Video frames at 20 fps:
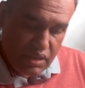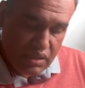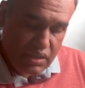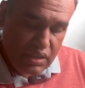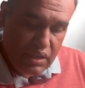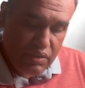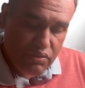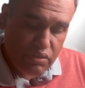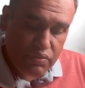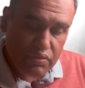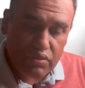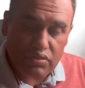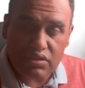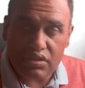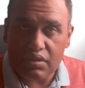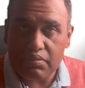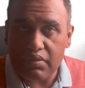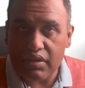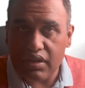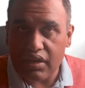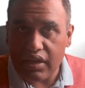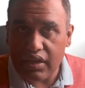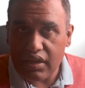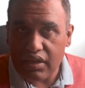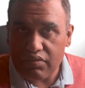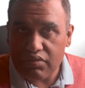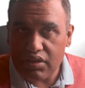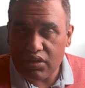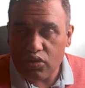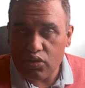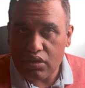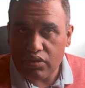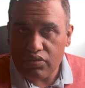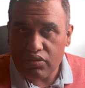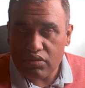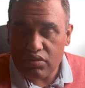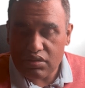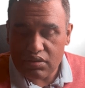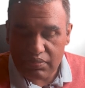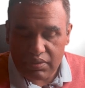They have to fuse in the midline. If they don't
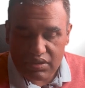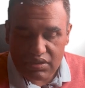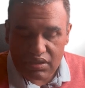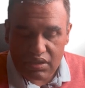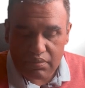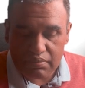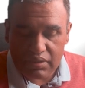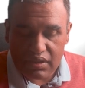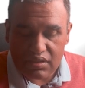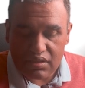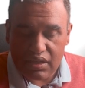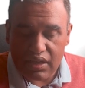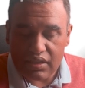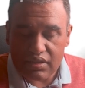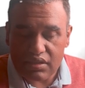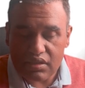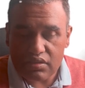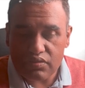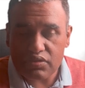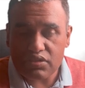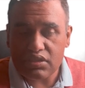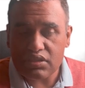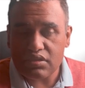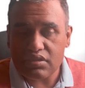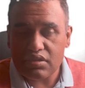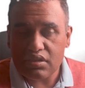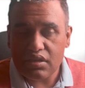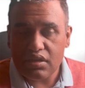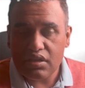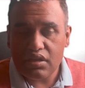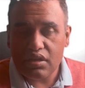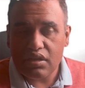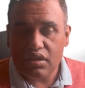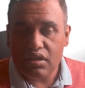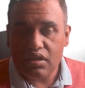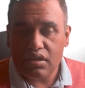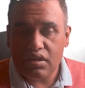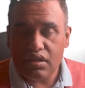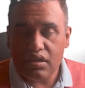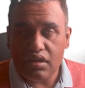fuse, the picture appears like this, which is
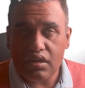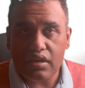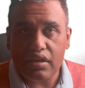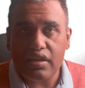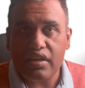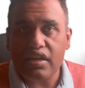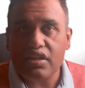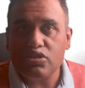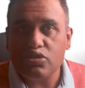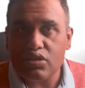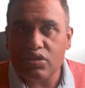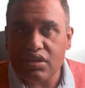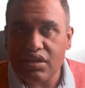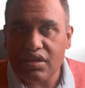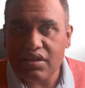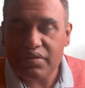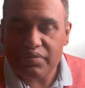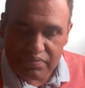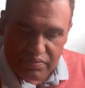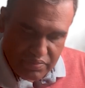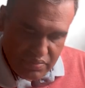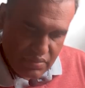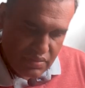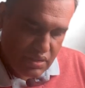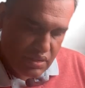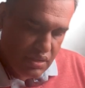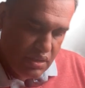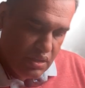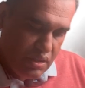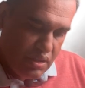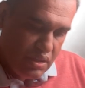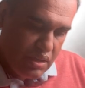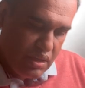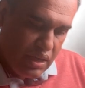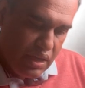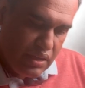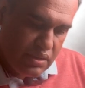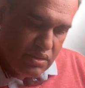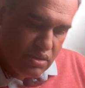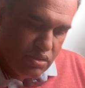rare actually.
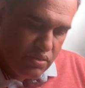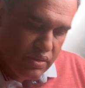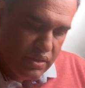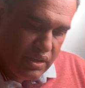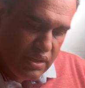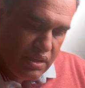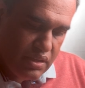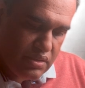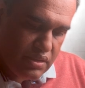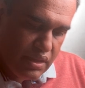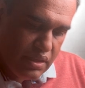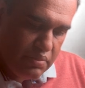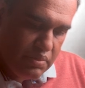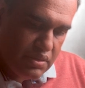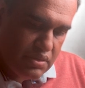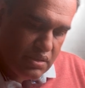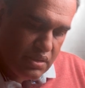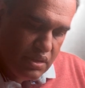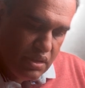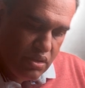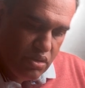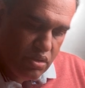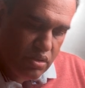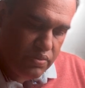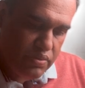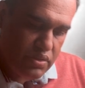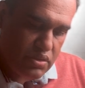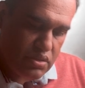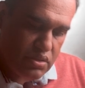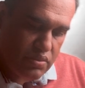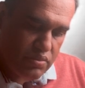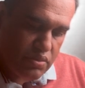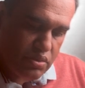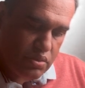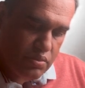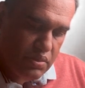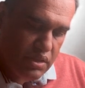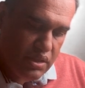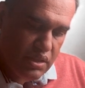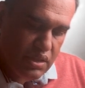Answer over here is ABCD, non-fusion of
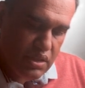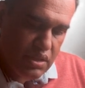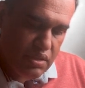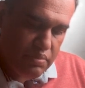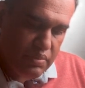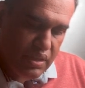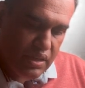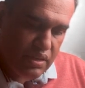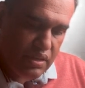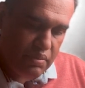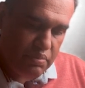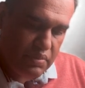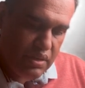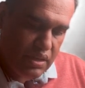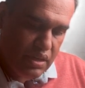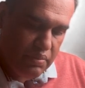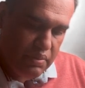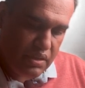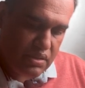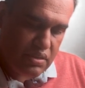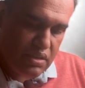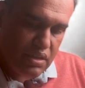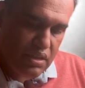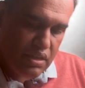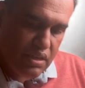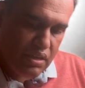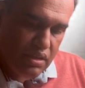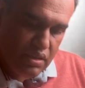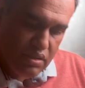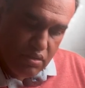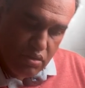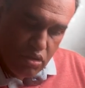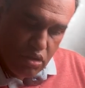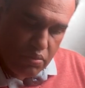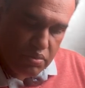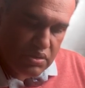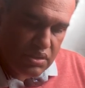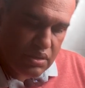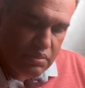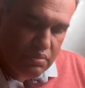two medial maxillary,
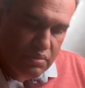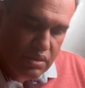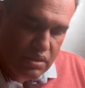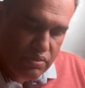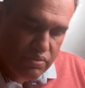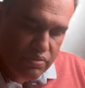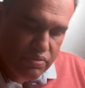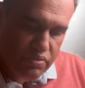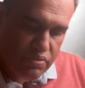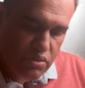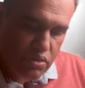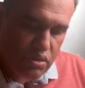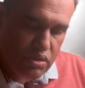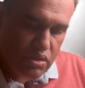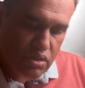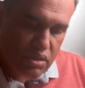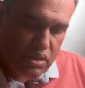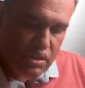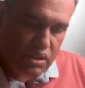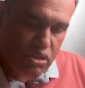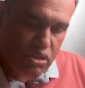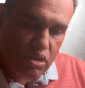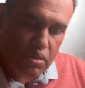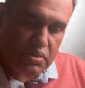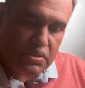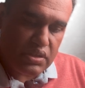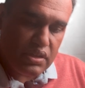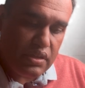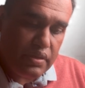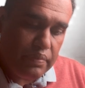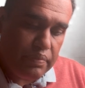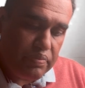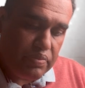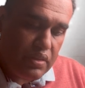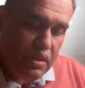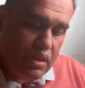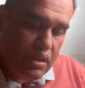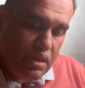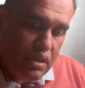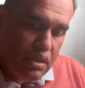option number 4th, or the option,
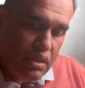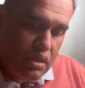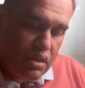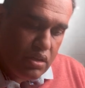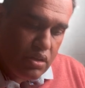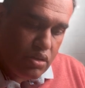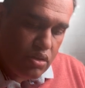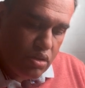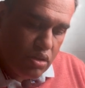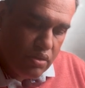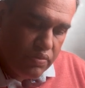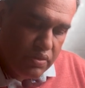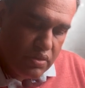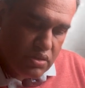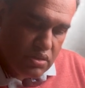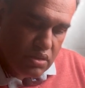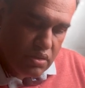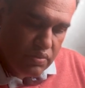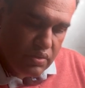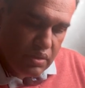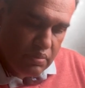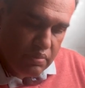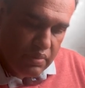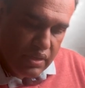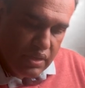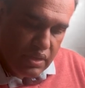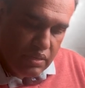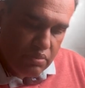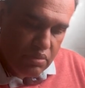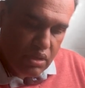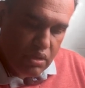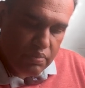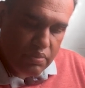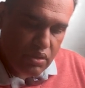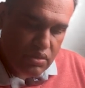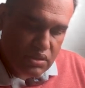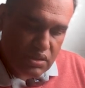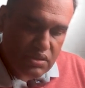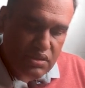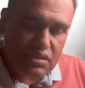non-fusion of the mandibular
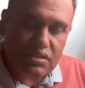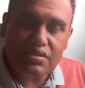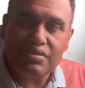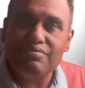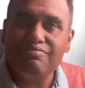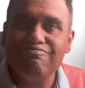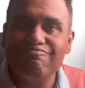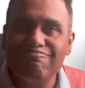processes.